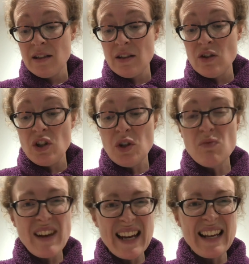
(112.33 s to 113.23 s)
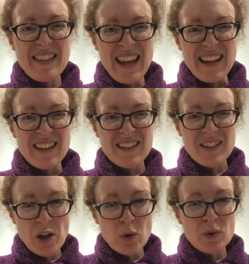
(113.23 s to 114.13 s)
"Do you really think the
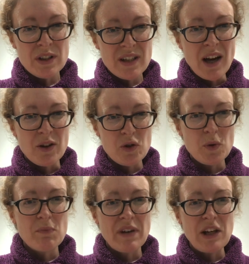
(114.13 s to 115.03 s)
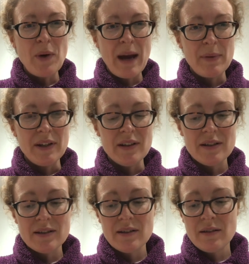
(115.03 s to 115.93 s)
golden touch would bring you
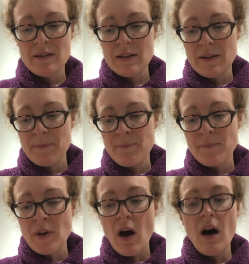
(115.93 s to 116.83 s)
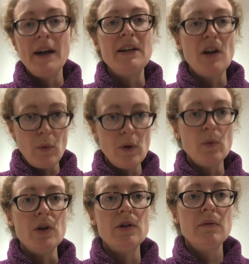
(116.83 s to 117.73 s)
happiness?" "I know it
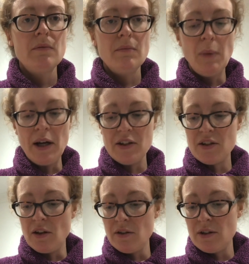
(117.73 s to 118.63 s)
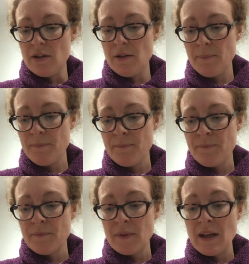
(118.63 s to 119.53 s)
would," Midas answered.
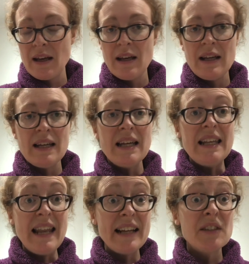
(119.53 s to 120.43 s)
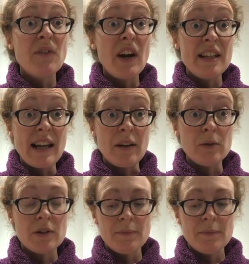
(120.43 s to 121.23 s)
"Let's find out."